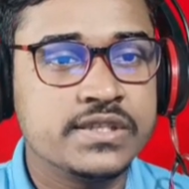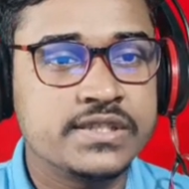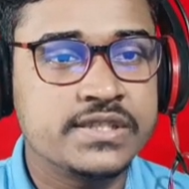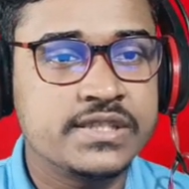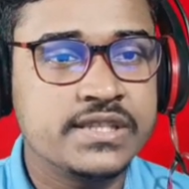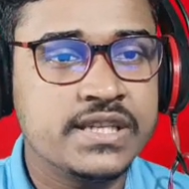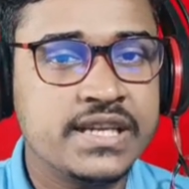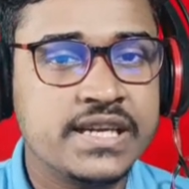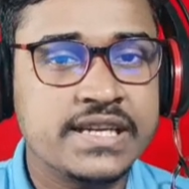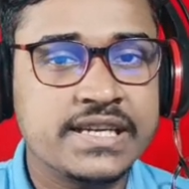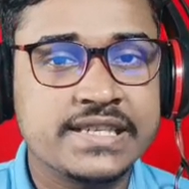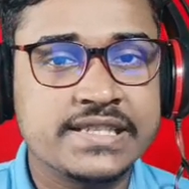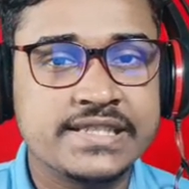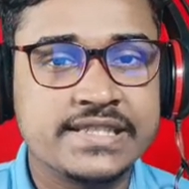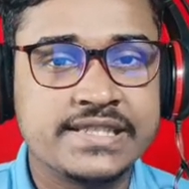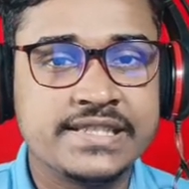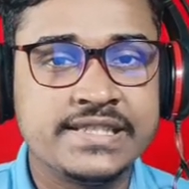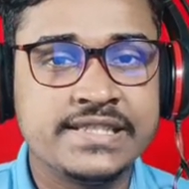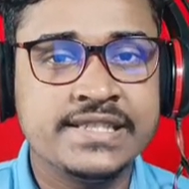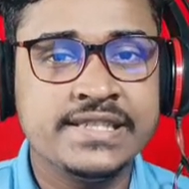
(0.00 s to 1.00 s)
select
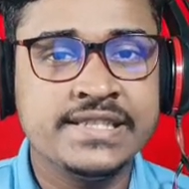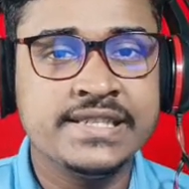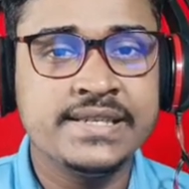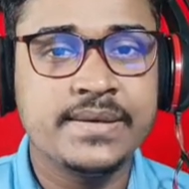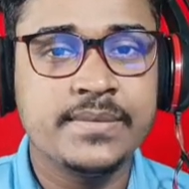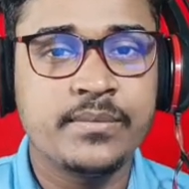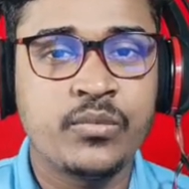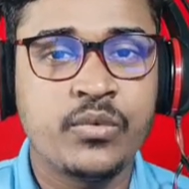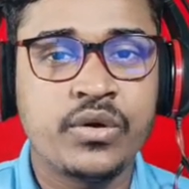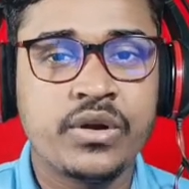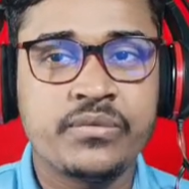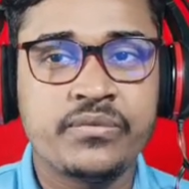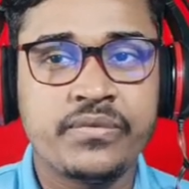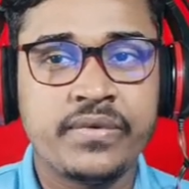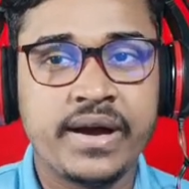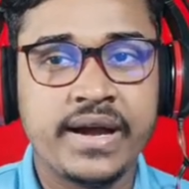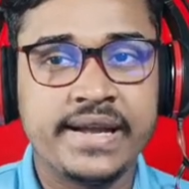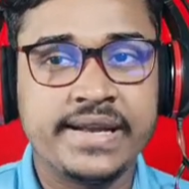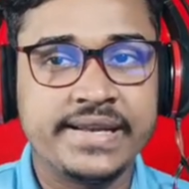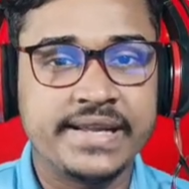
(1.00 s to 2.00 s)
3
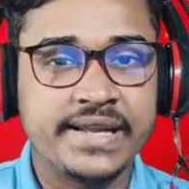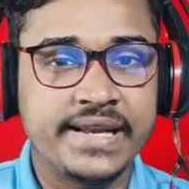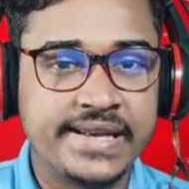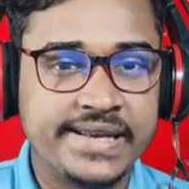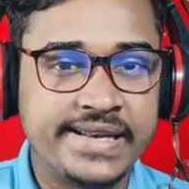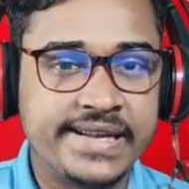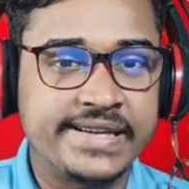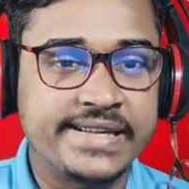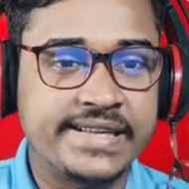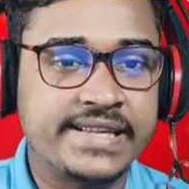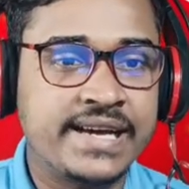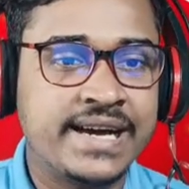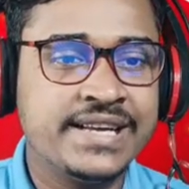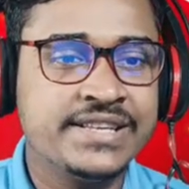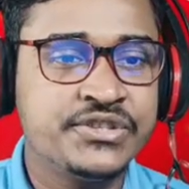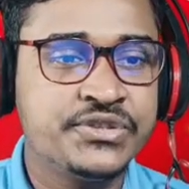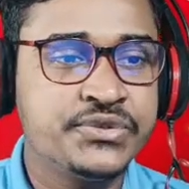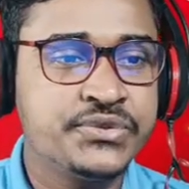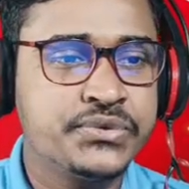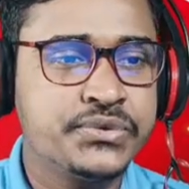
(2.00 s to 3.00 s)
modified later.
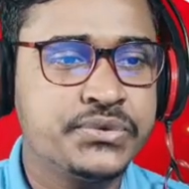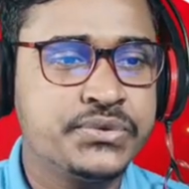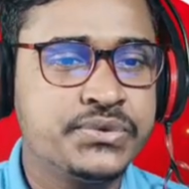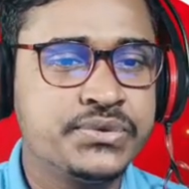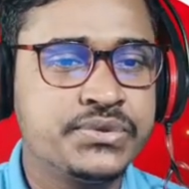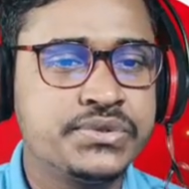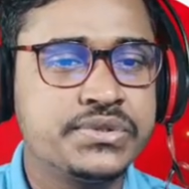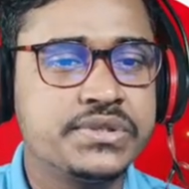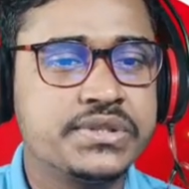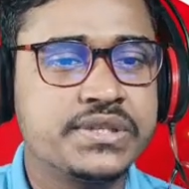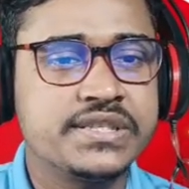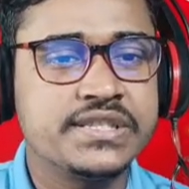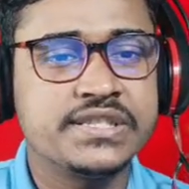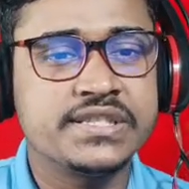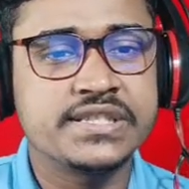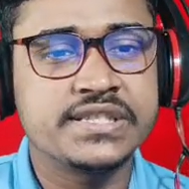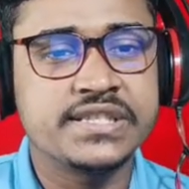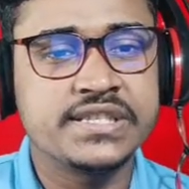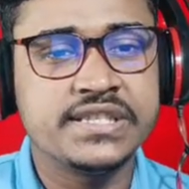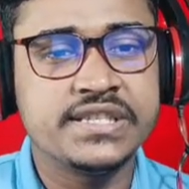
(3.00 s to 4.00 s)
I choose
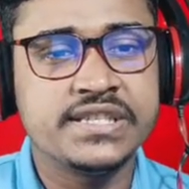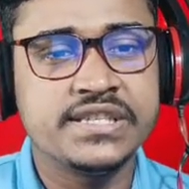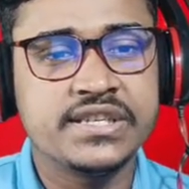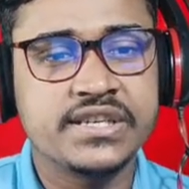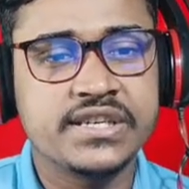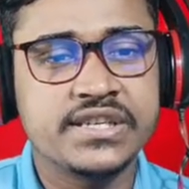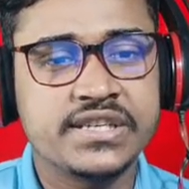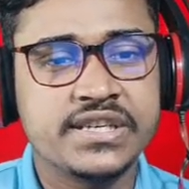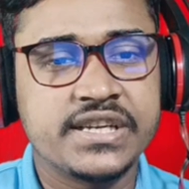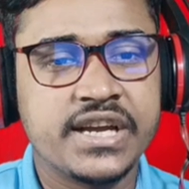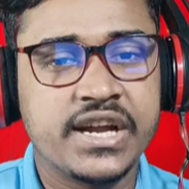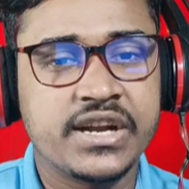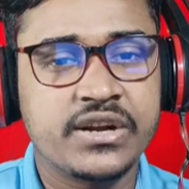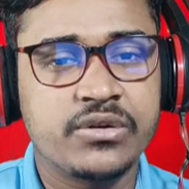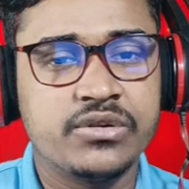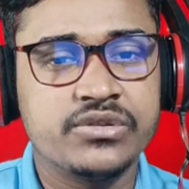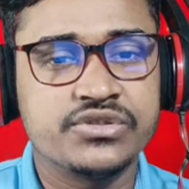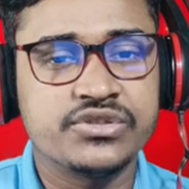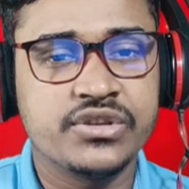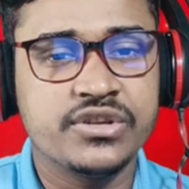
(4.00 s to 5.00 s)
skin care
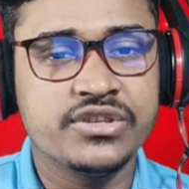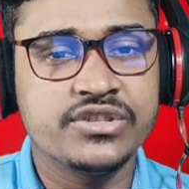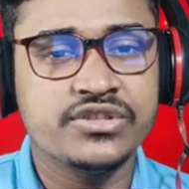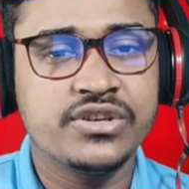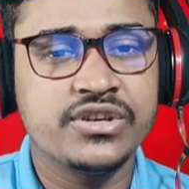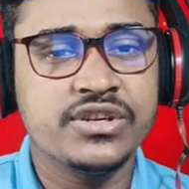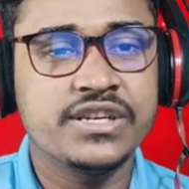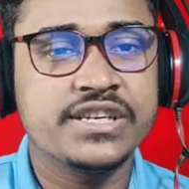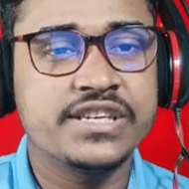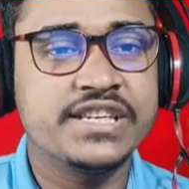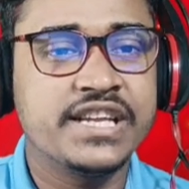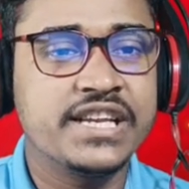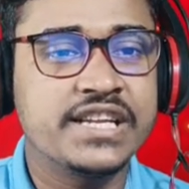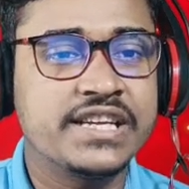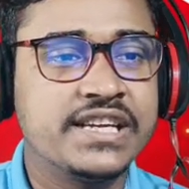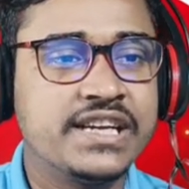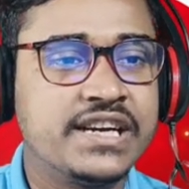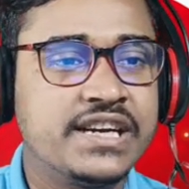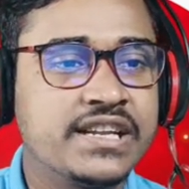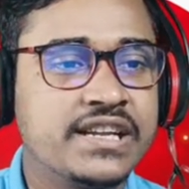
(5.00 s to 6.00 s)
consultation, nail
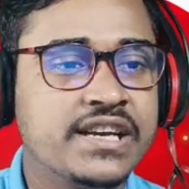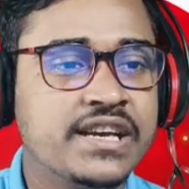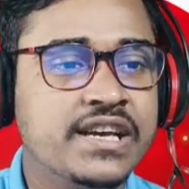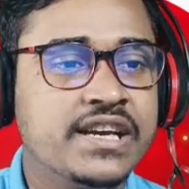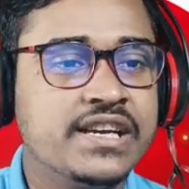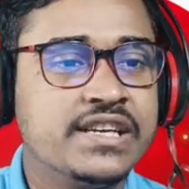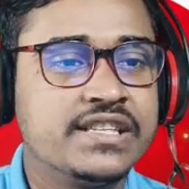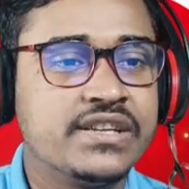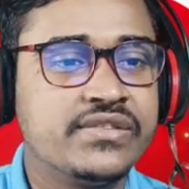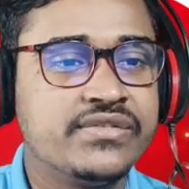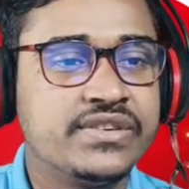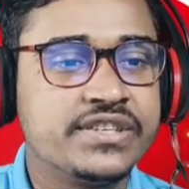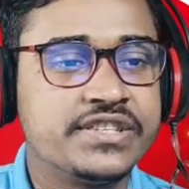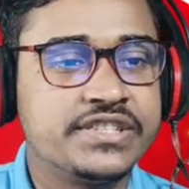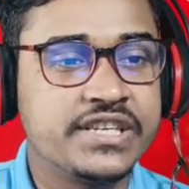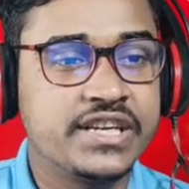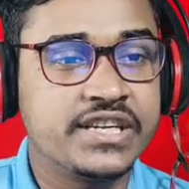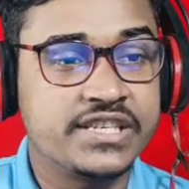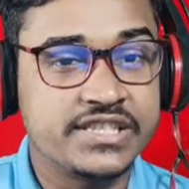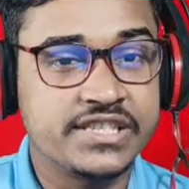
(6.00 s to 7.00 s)
care, and
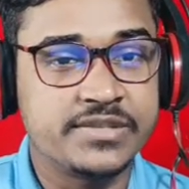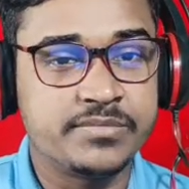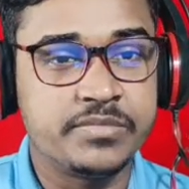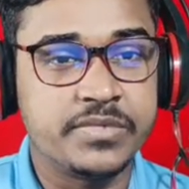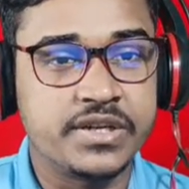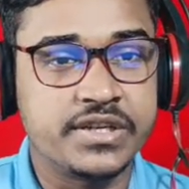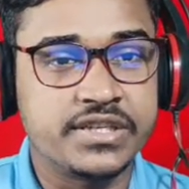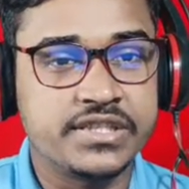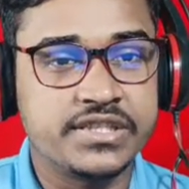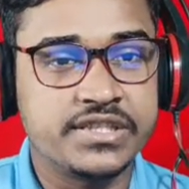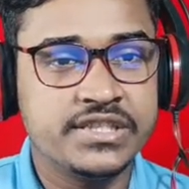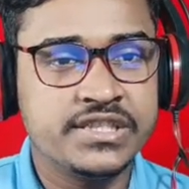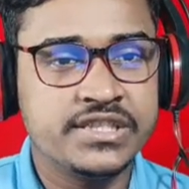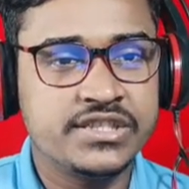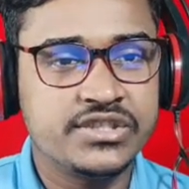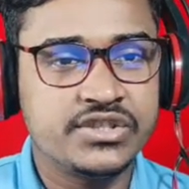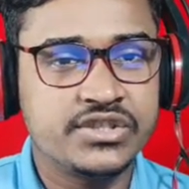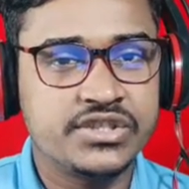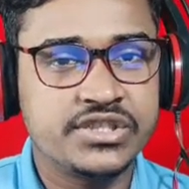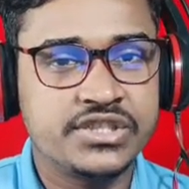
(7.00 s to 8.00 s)
facial treatment.
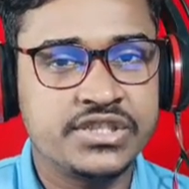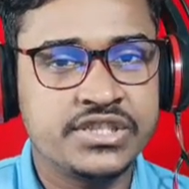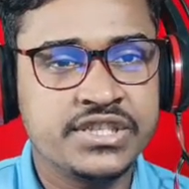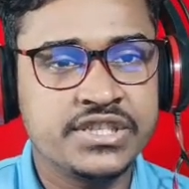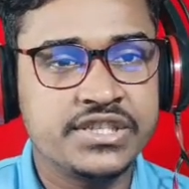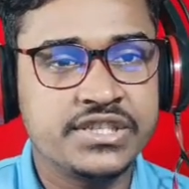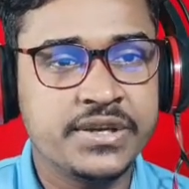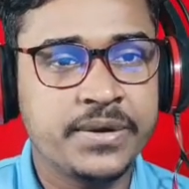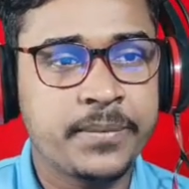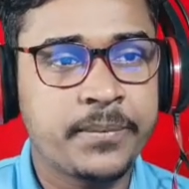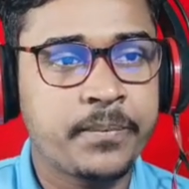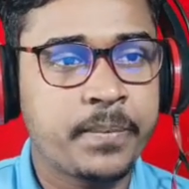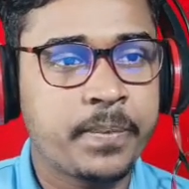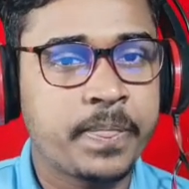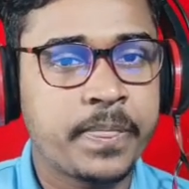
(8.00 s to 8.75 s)
These 3